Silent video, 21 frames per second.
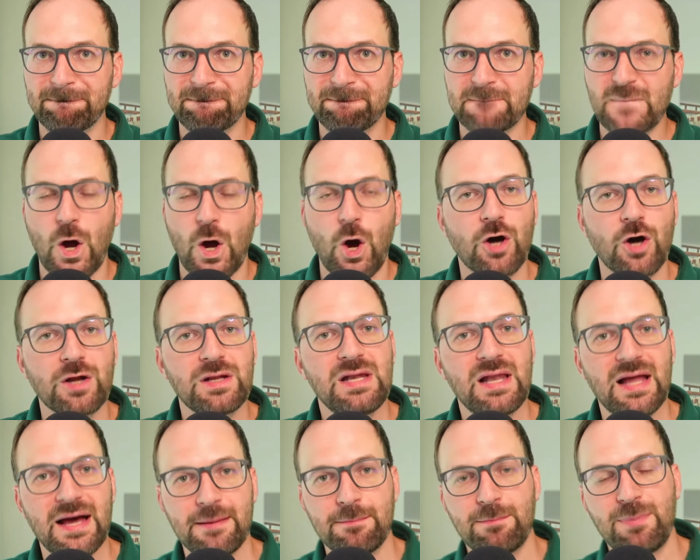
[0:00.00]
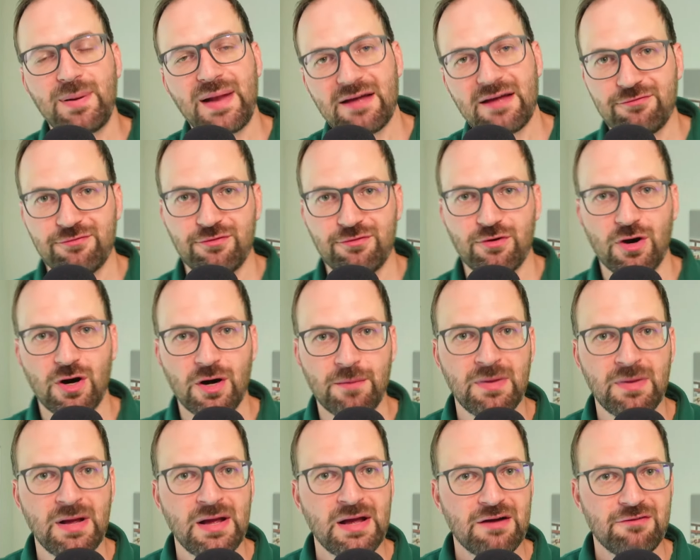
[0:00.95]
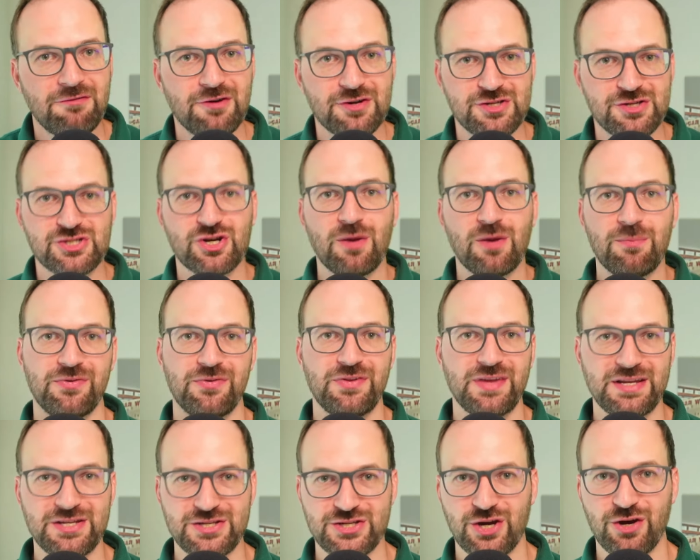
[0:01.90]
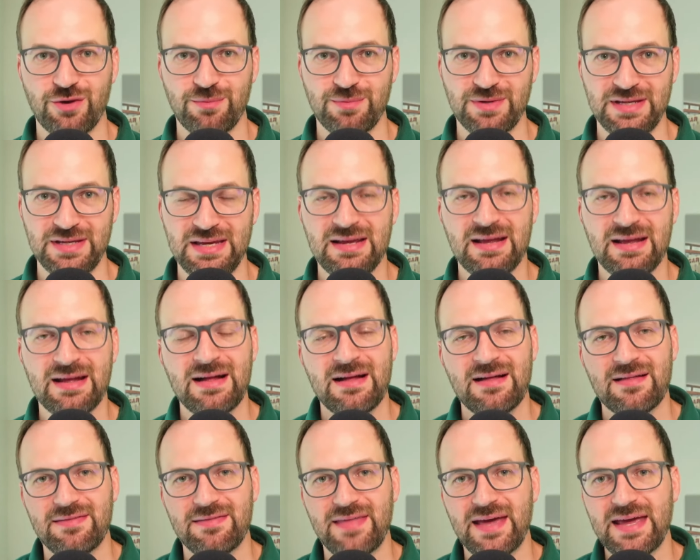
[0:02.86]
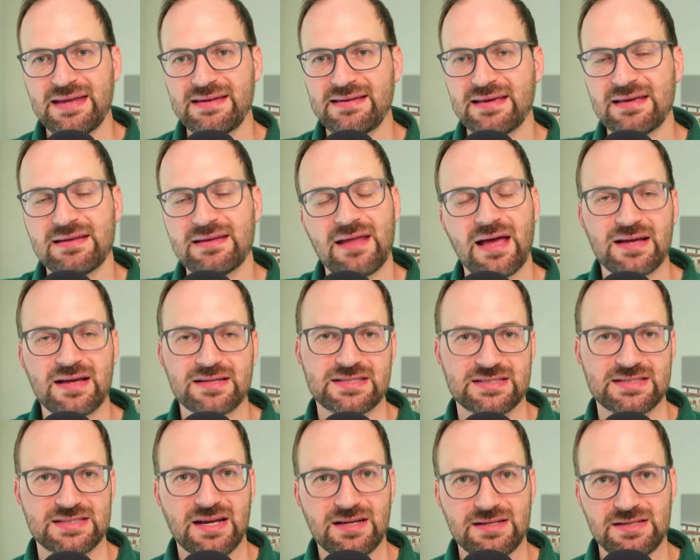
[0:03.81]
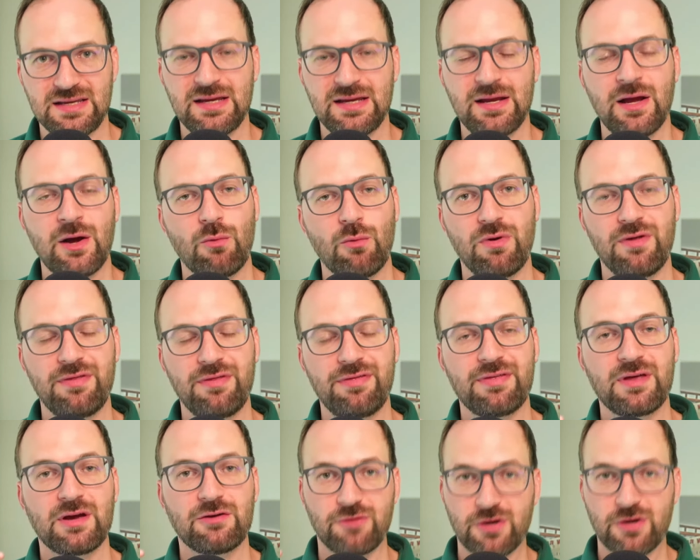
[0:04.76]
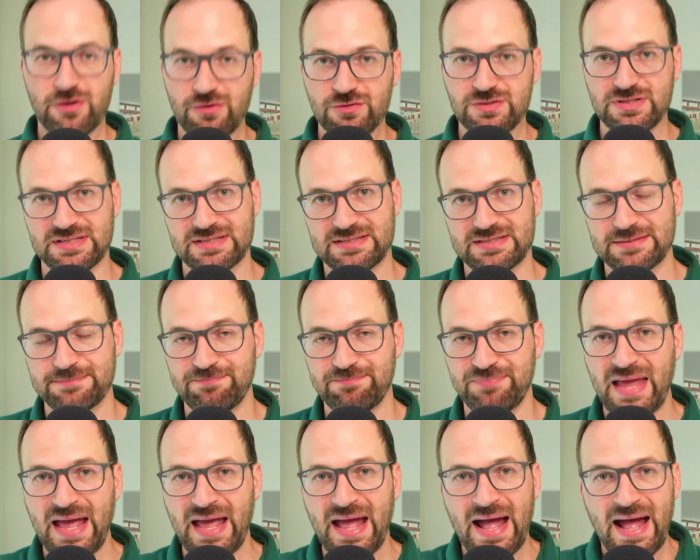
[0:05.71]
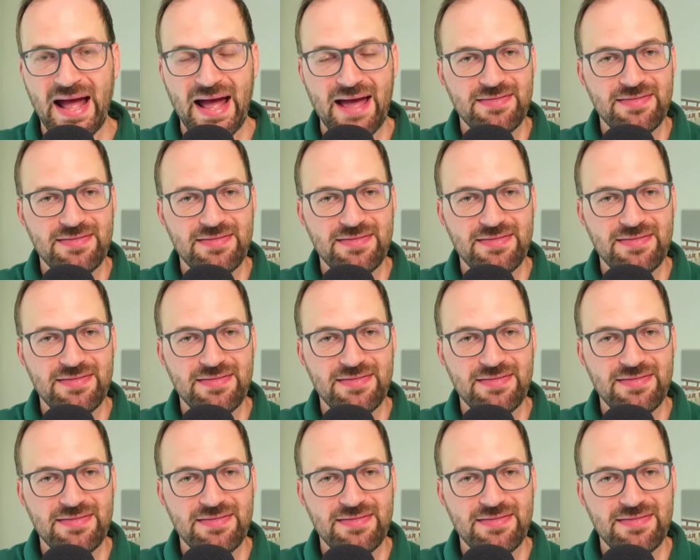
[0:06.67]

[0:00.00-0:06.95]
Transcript: online platform for jobs in Germany, they did a study with recruiters and they